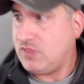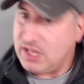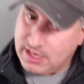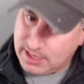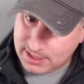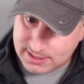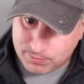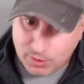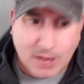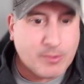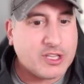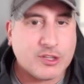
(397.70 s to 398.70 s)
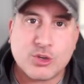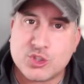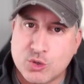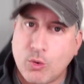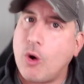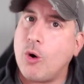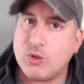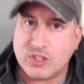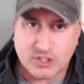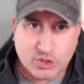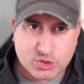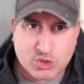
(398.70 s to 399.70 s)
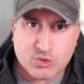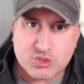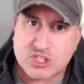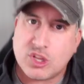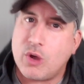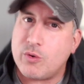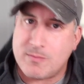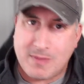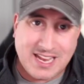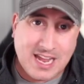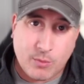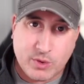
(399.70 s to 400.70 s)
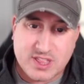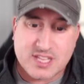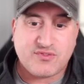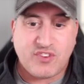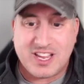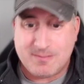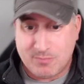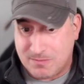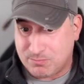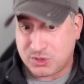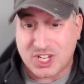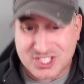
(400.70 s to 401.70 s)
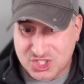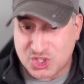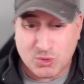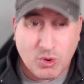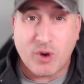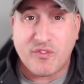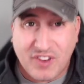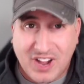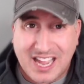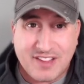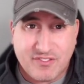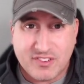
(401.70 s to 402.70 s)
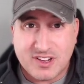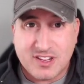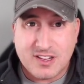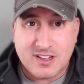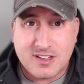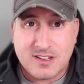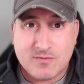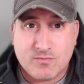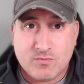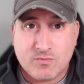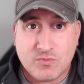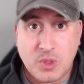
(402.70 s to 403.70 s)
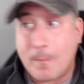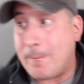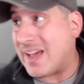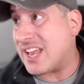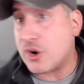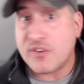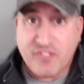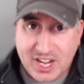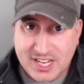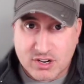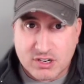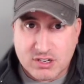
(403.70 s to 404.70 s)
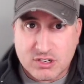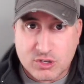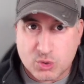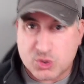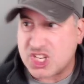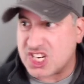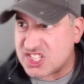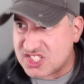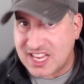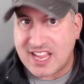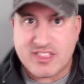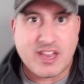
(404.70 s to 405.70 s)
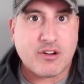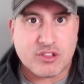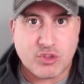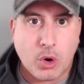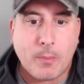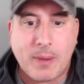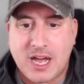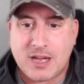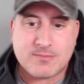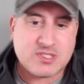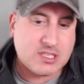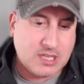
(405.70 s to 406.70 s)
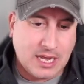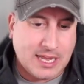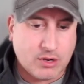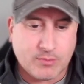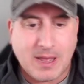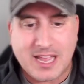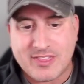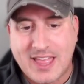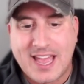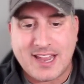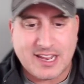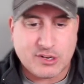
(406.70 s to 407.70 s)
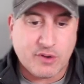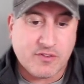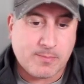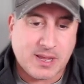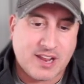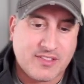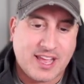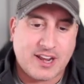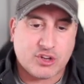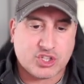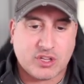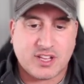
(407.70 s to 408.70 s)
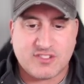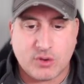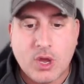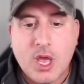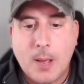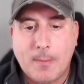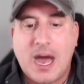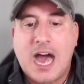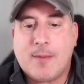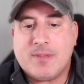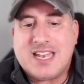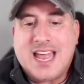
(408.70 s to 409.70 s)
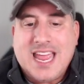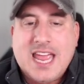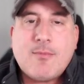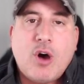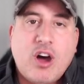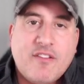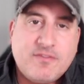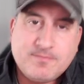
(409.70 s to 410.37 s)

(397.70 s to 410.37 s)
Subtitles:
He's probably a little too old, a little too slow. He may not win this fight, but plus 205, the better fighter who's going to stand there and throw bombs. I don't mind that, and I do have a bet on that, and I'll show that to you. Muhammad Naimov,